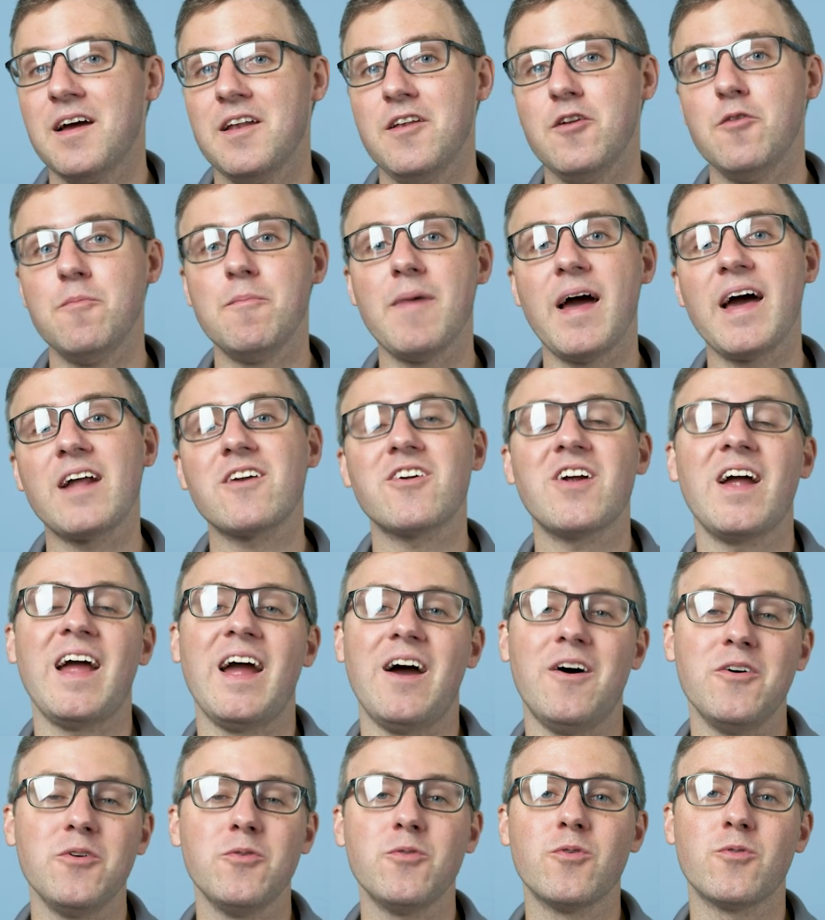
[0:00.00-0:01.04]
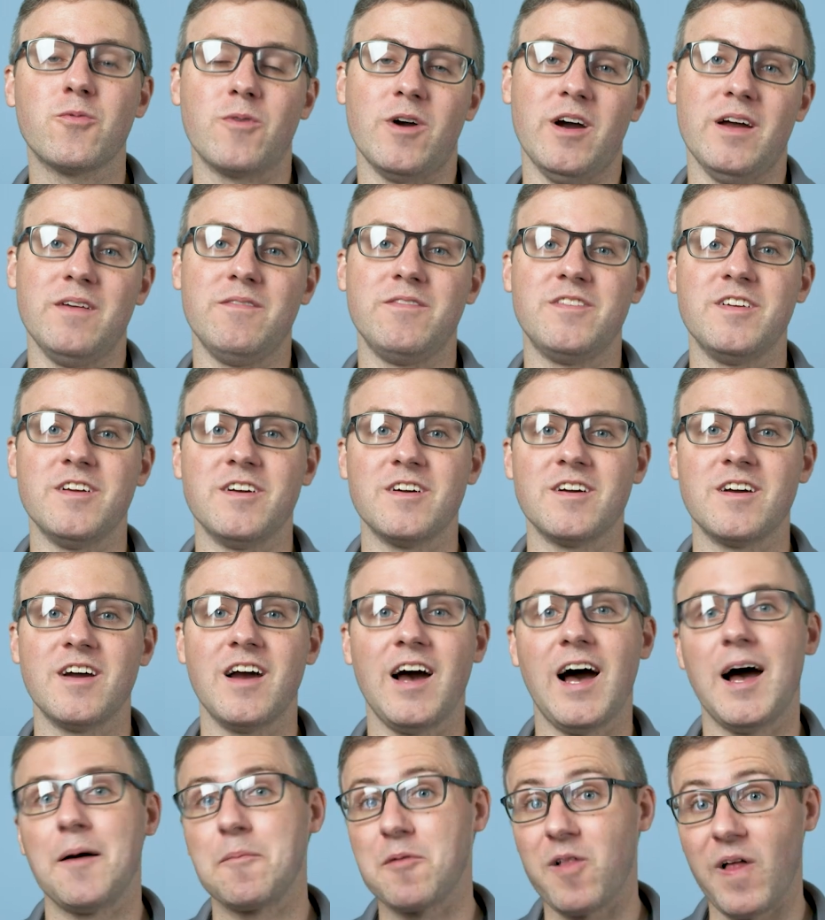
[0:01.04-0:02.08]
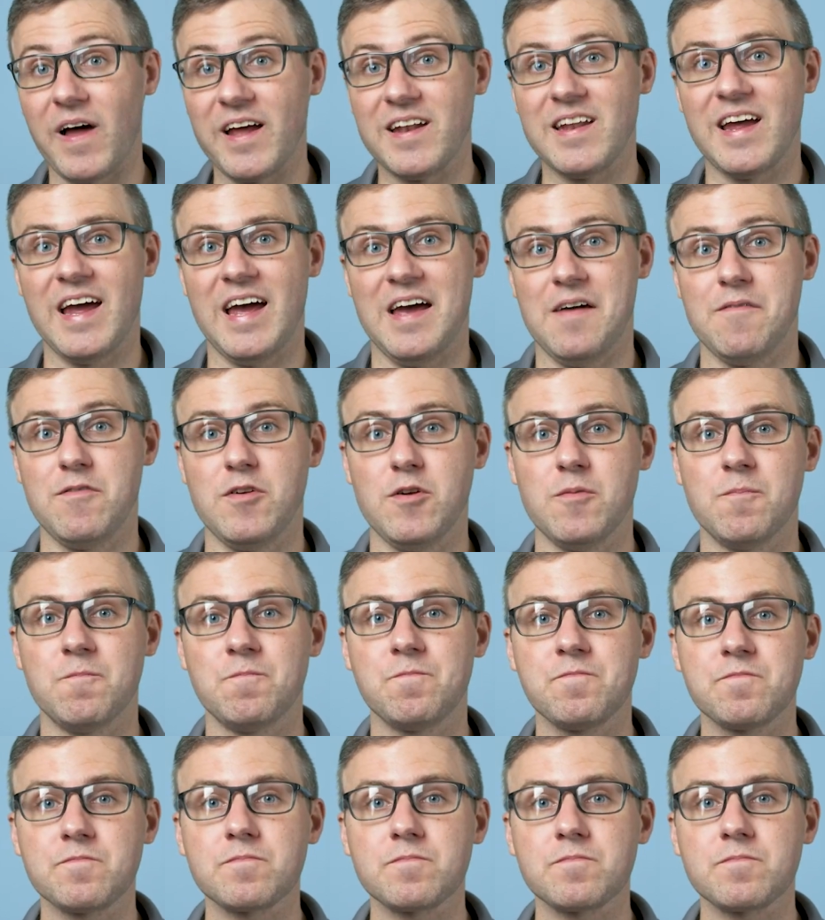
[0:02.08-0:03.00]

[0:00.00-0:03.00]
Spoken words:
No matter how you arrived here, I'm glad to have you.